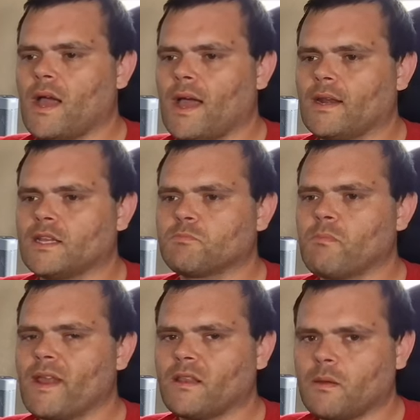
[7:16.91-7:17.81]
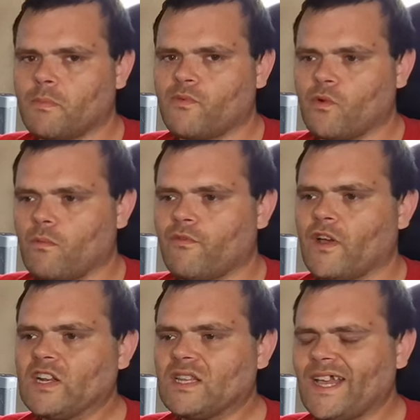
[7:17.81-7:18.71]
and it's meant to perform
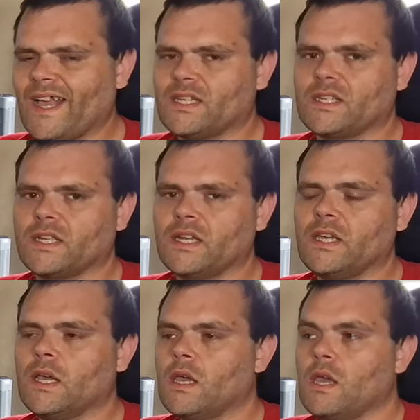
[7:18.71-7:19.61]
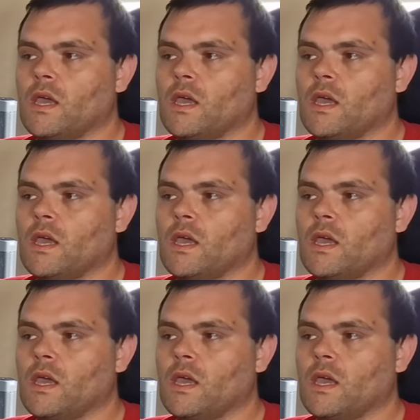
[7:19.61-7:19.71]
fantastically.